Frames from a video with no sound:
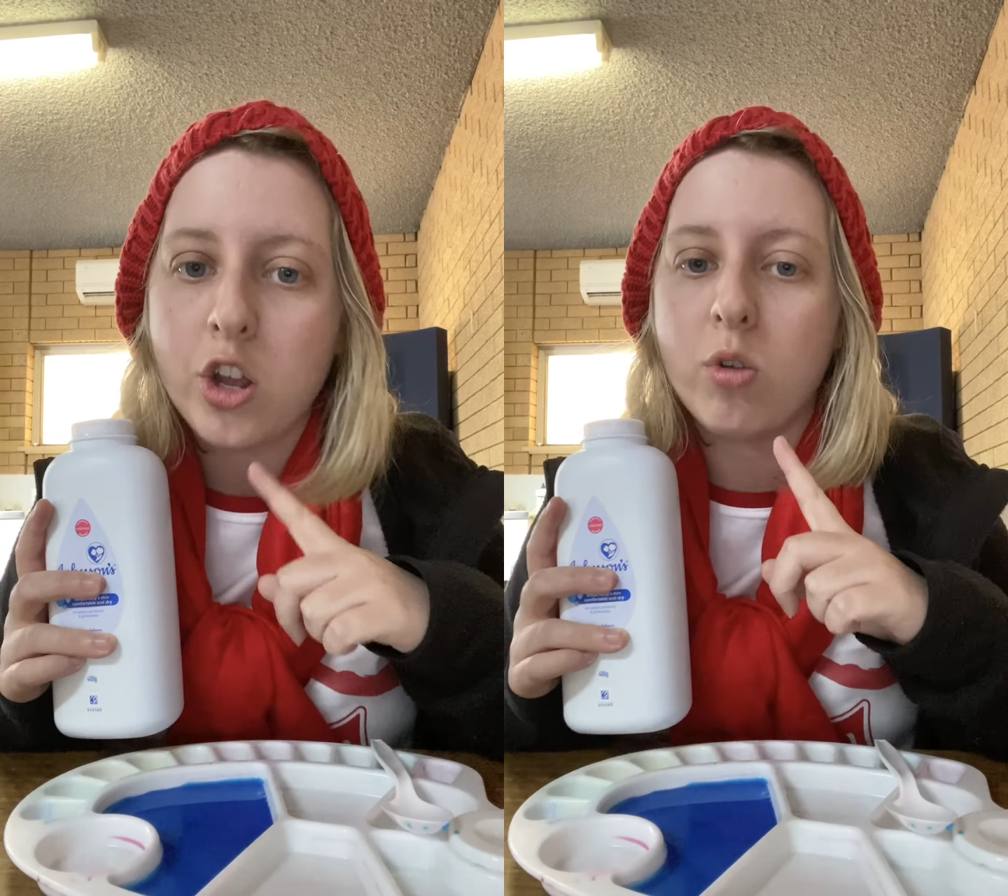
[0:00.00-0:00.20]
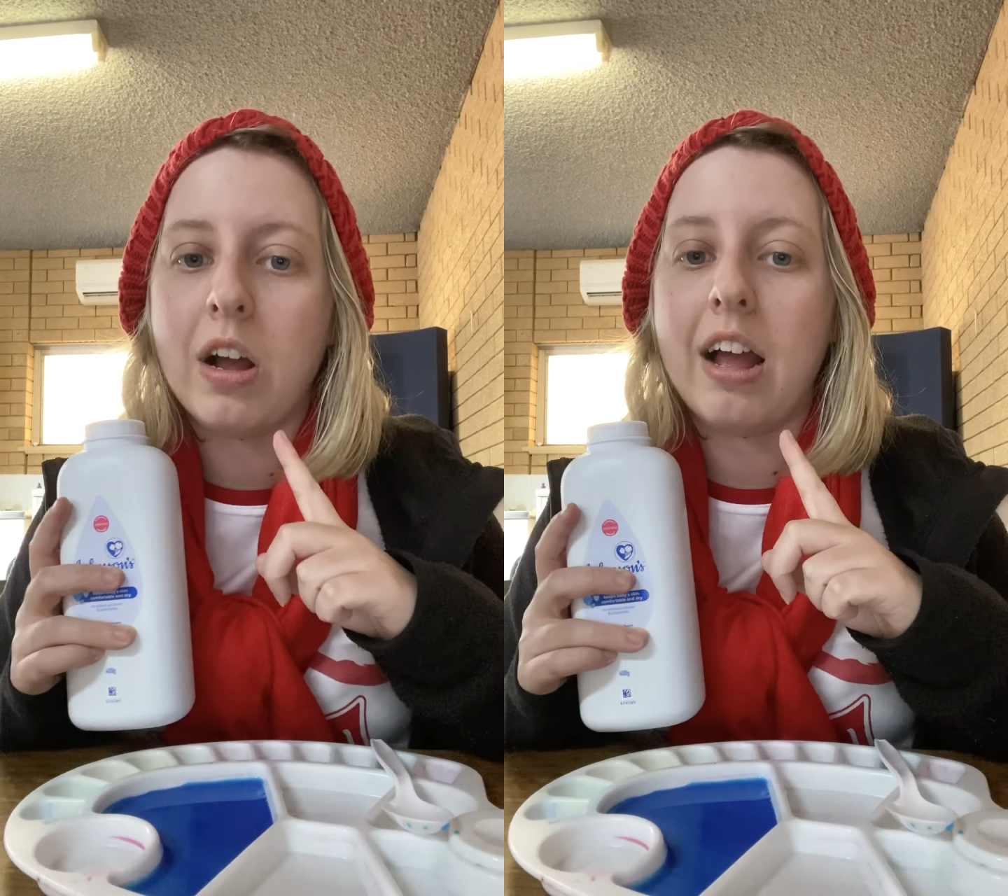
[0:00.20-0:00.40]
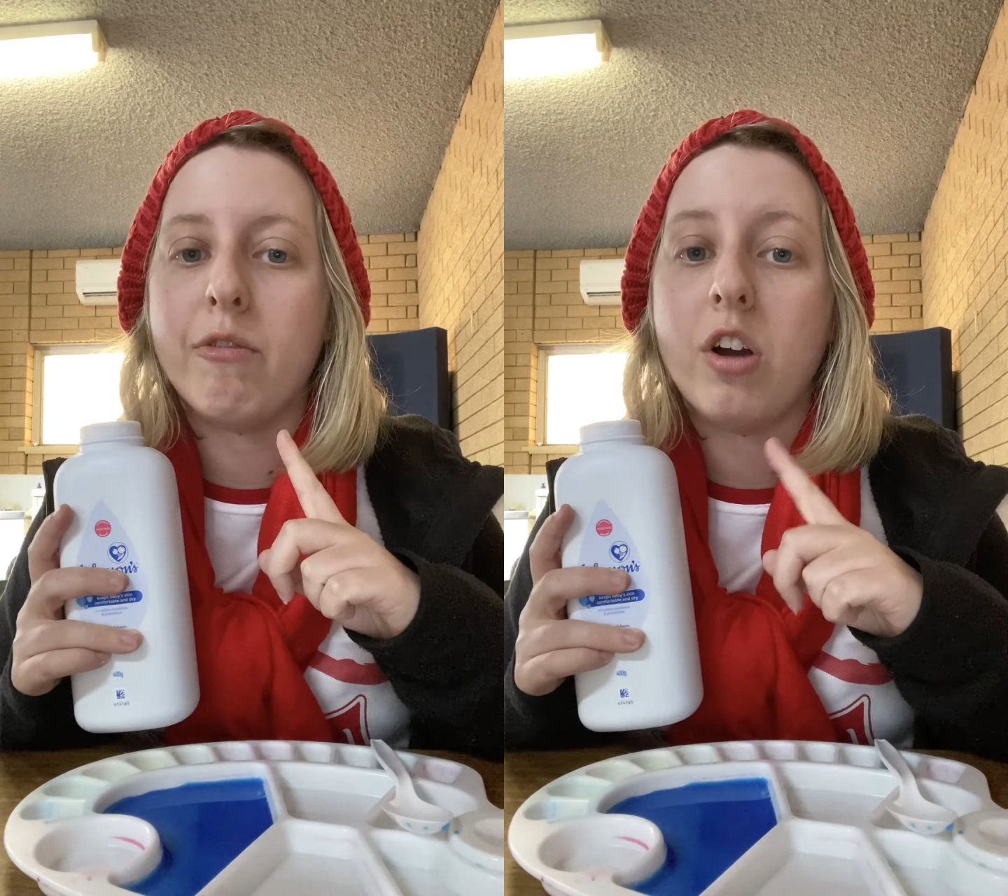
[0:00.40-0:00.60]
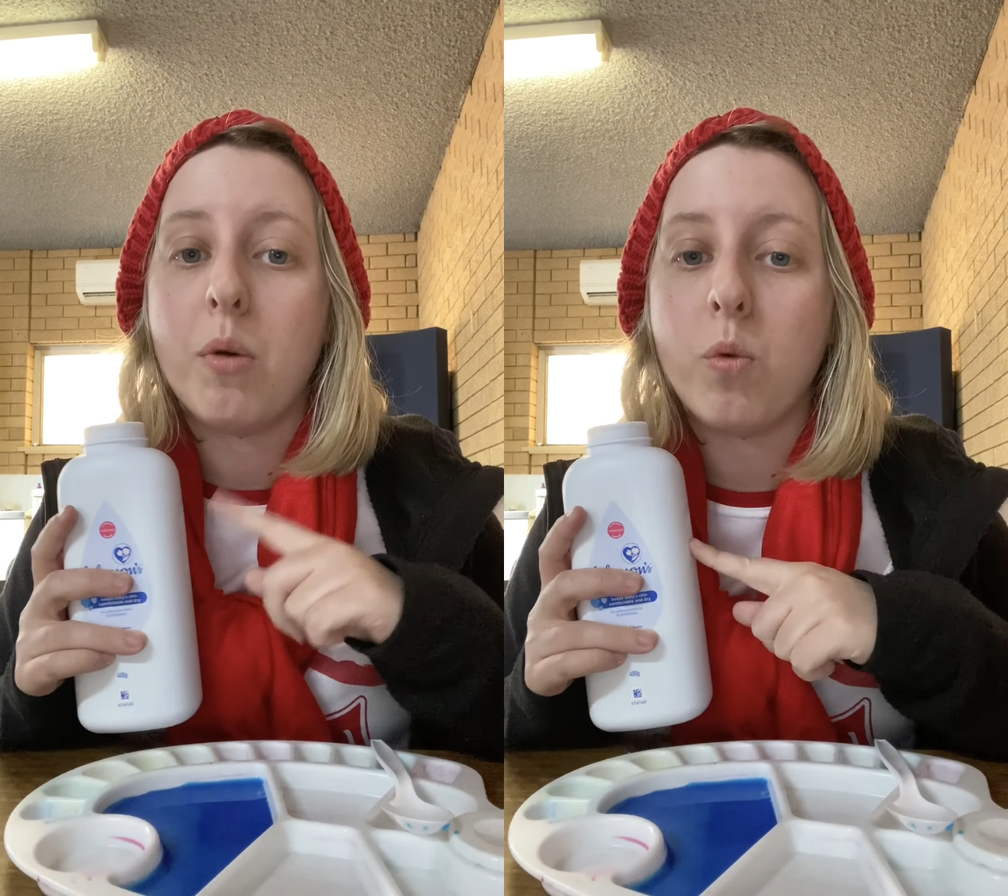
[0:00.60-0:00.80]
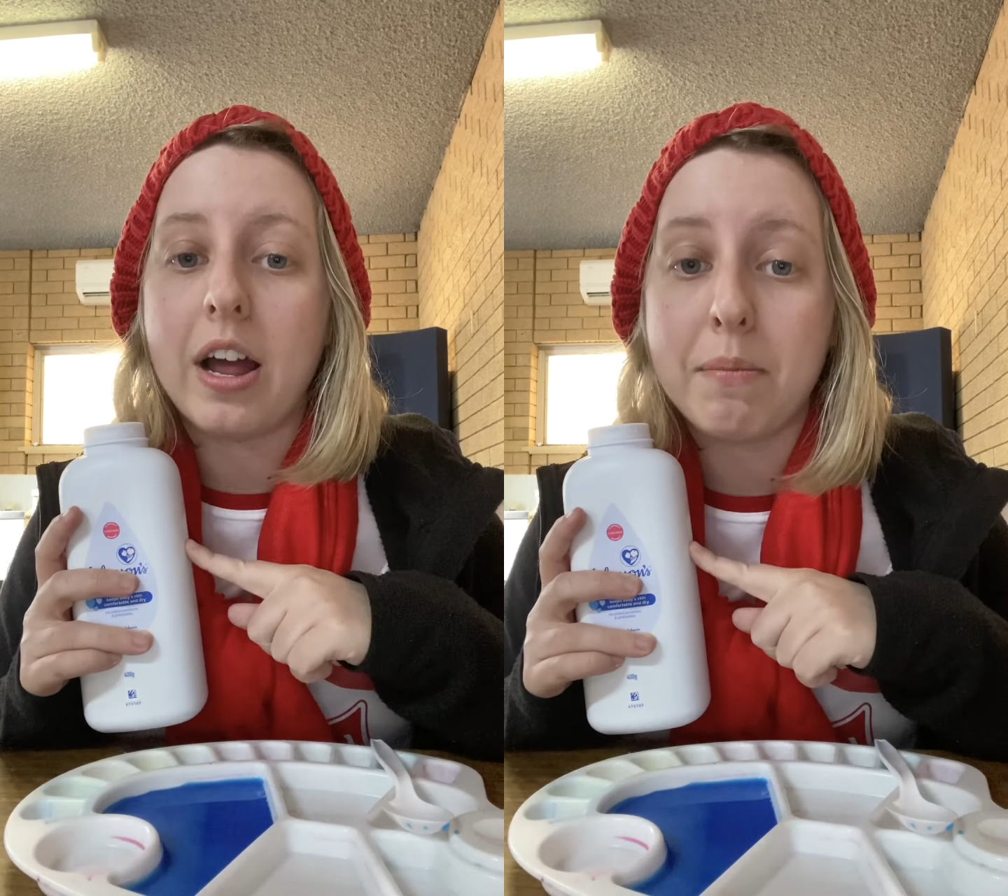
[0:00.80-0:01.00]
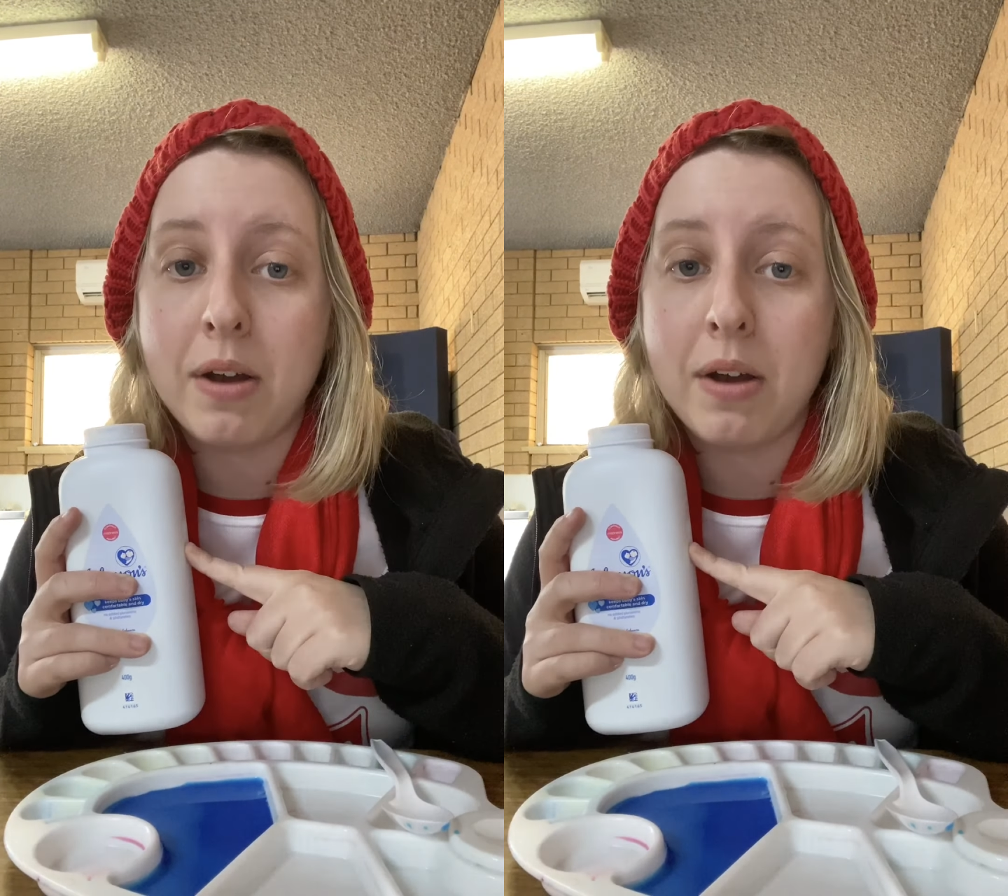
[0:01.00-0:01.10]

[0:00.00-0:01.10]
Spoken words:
you'll have 1